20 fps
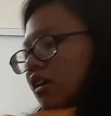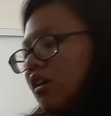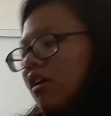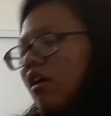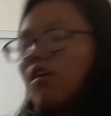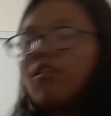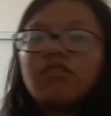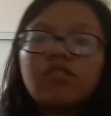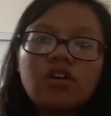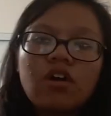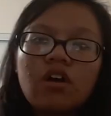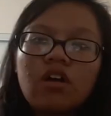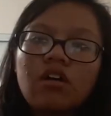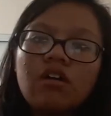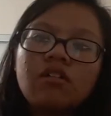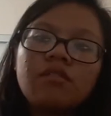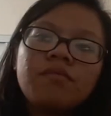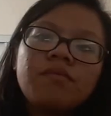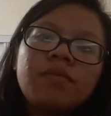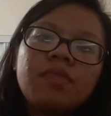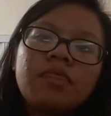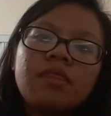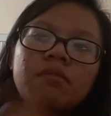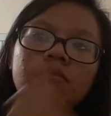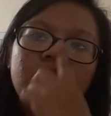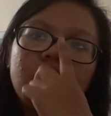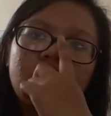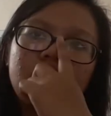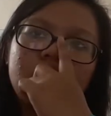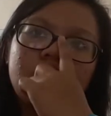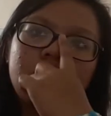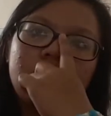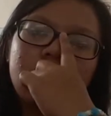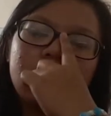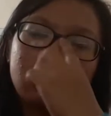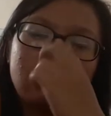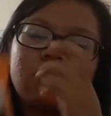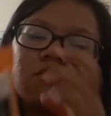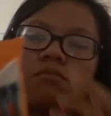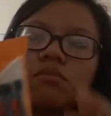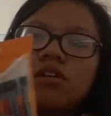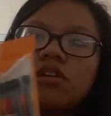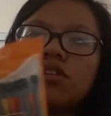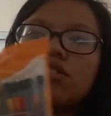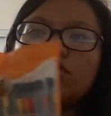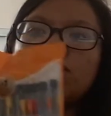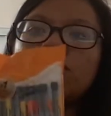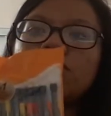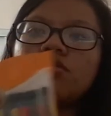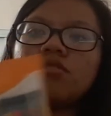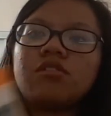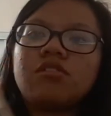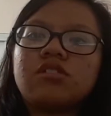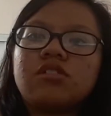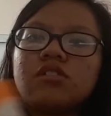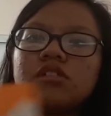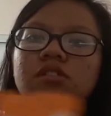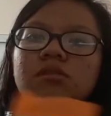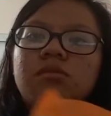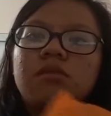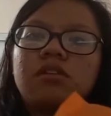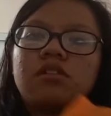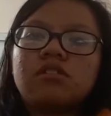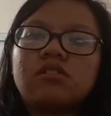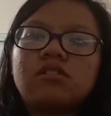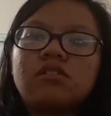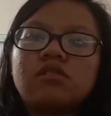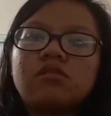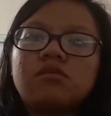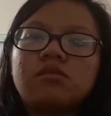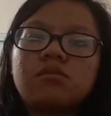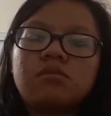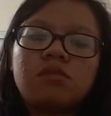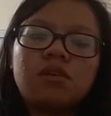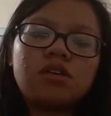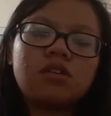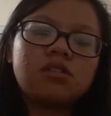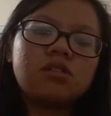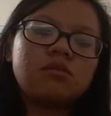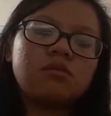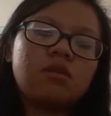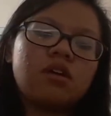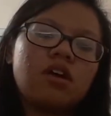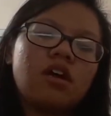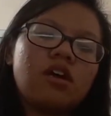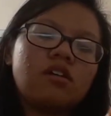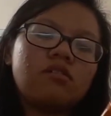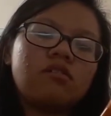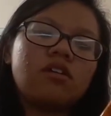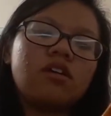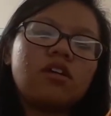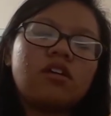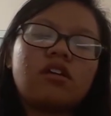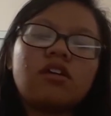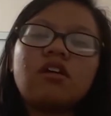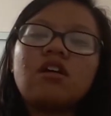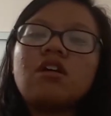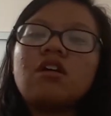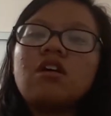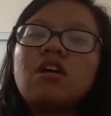overall, but the but using these pencils makes my handwriting